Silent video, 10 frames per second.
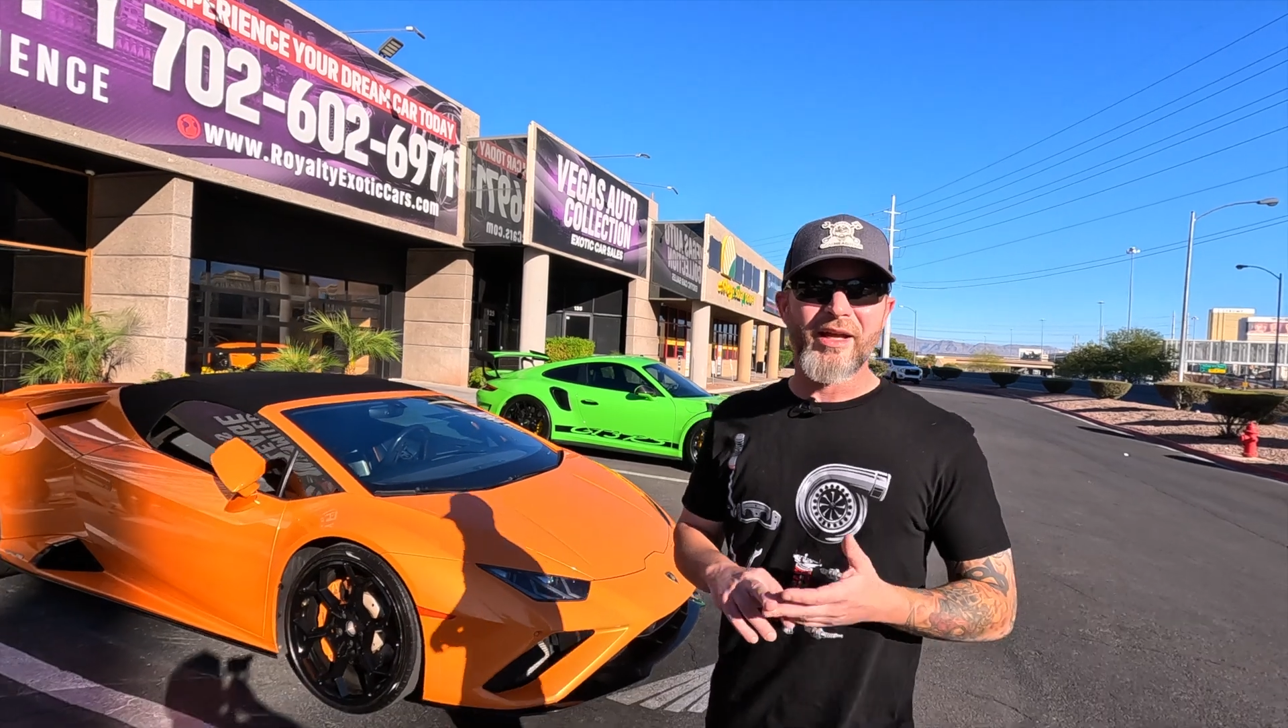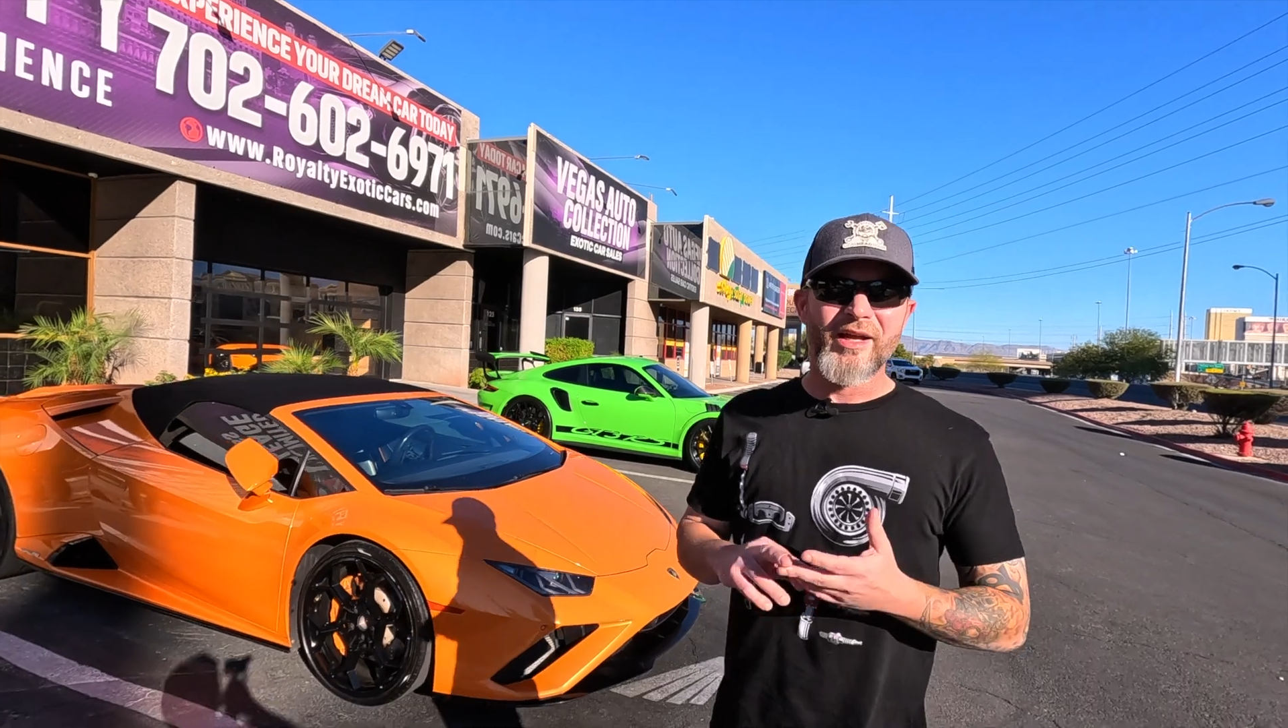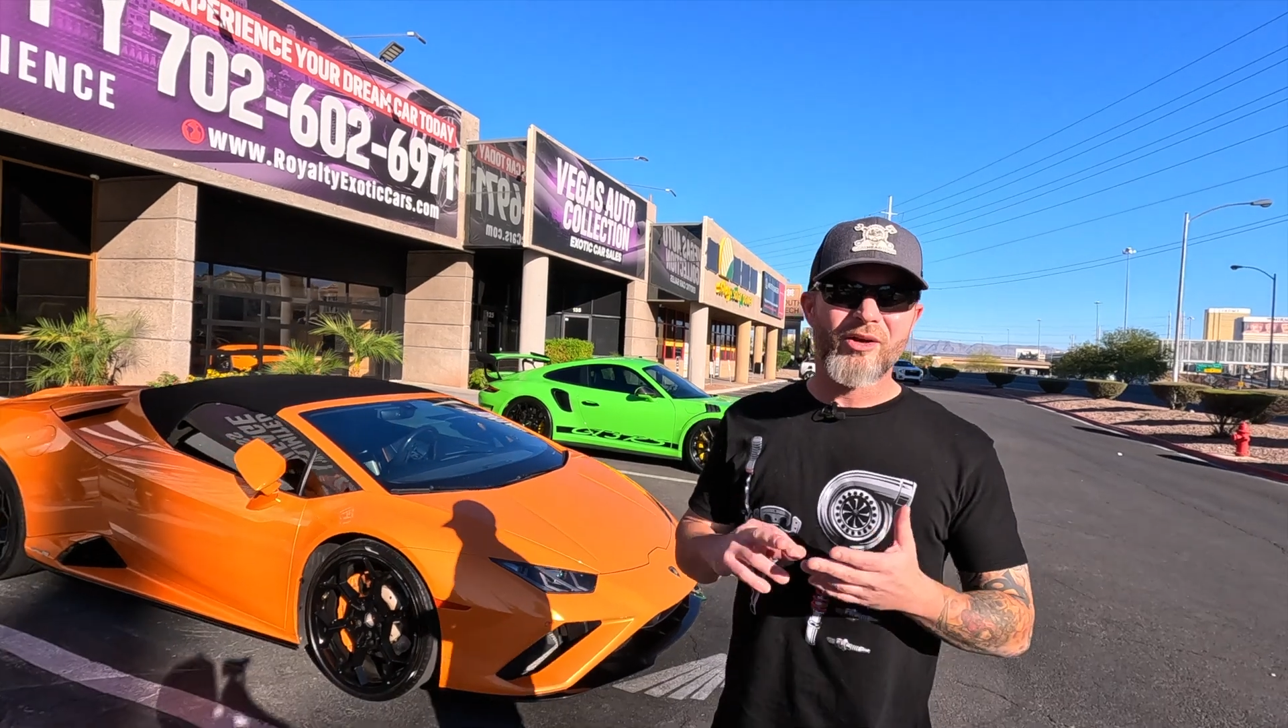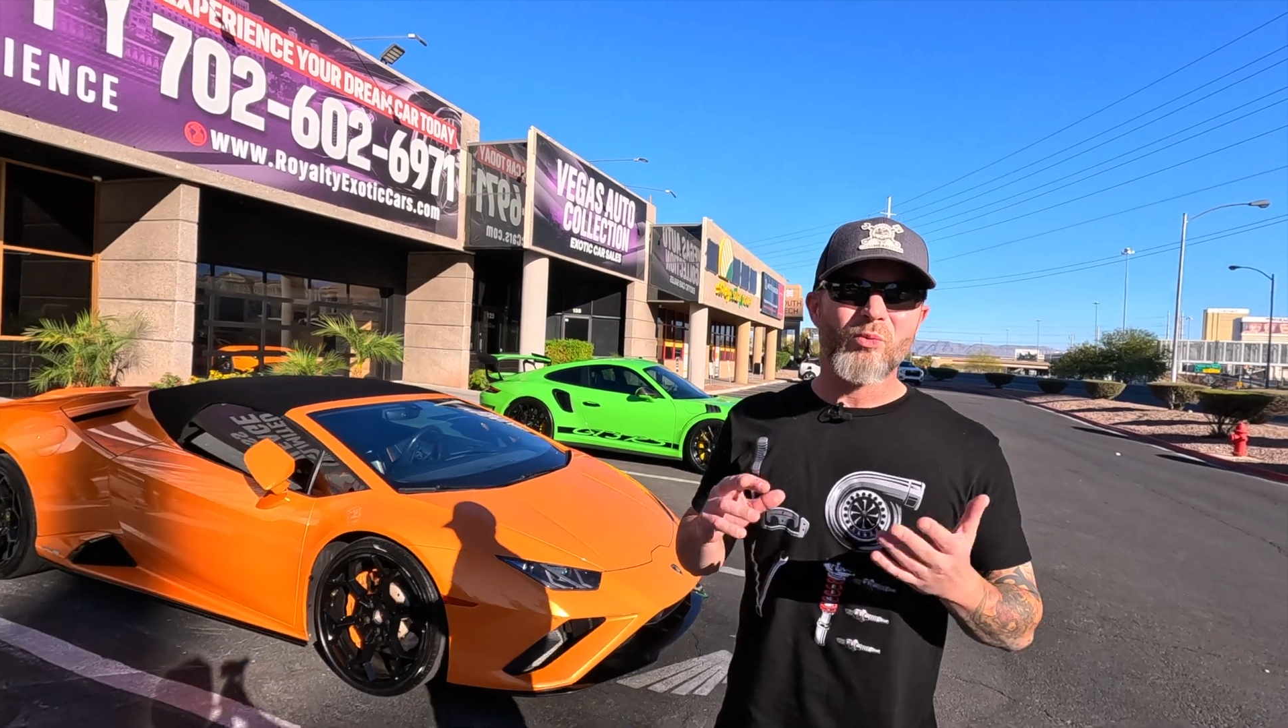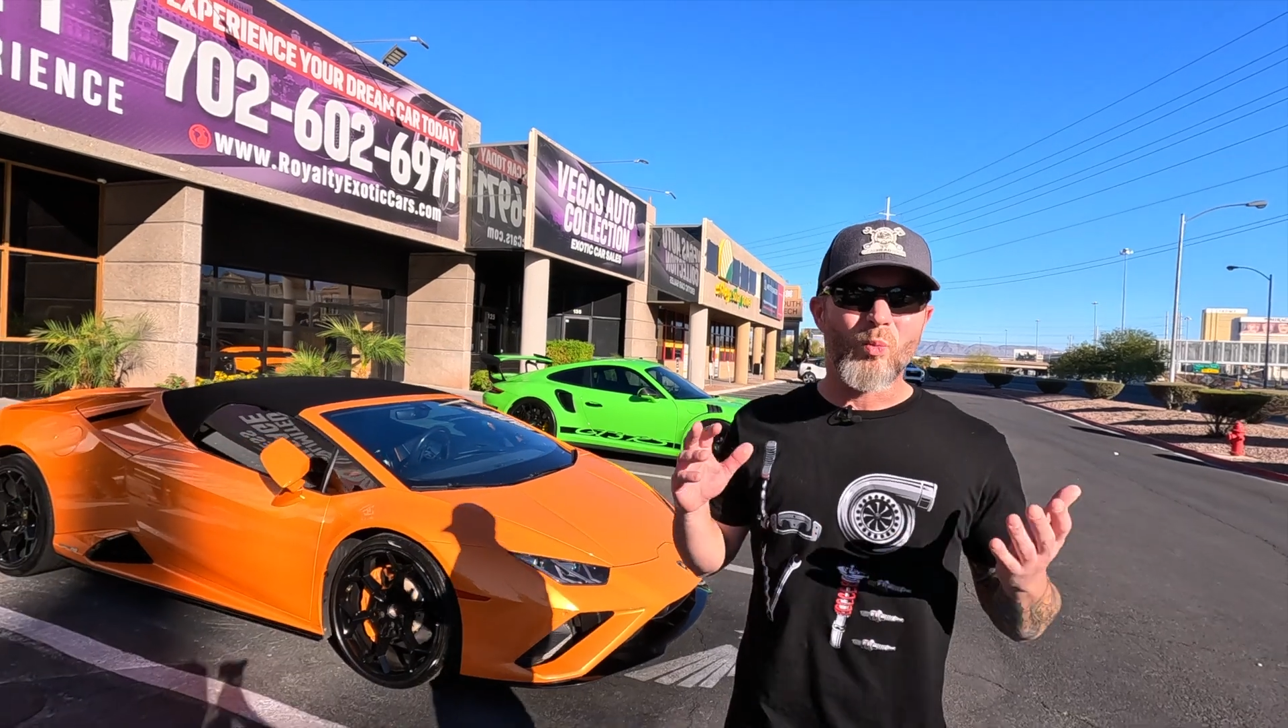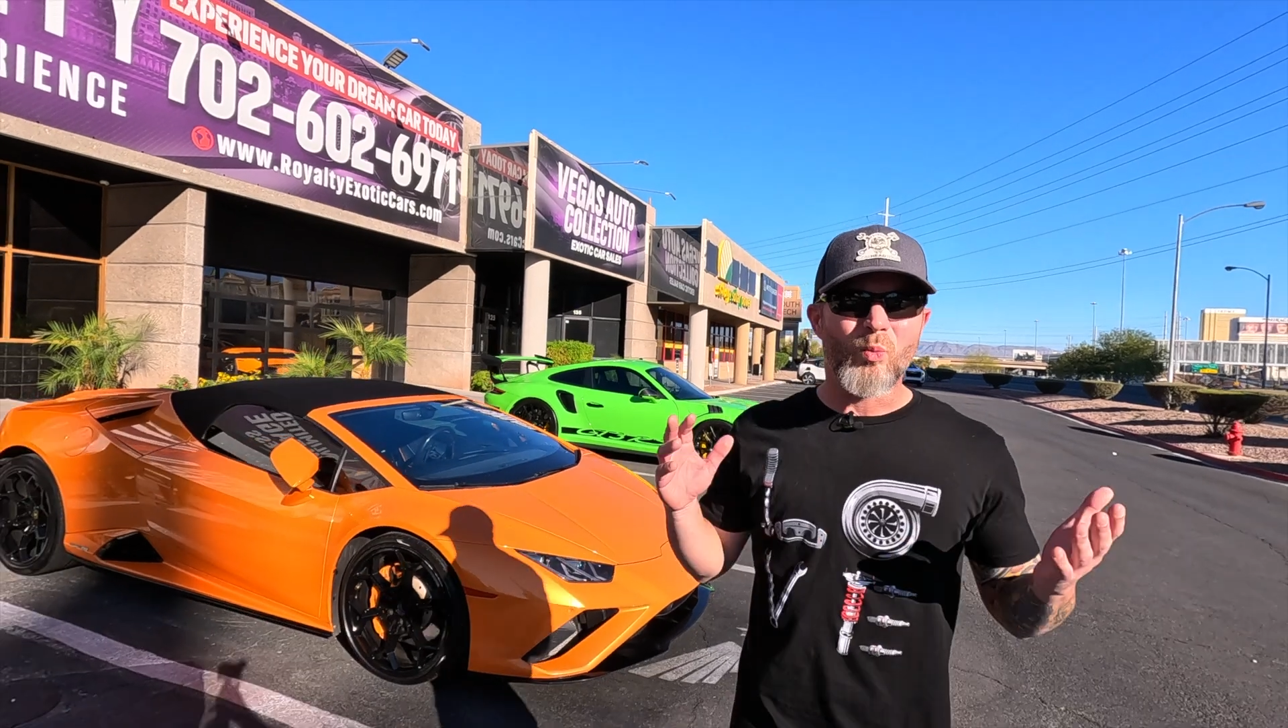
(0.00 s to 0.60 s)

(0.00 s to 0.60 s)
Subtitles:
and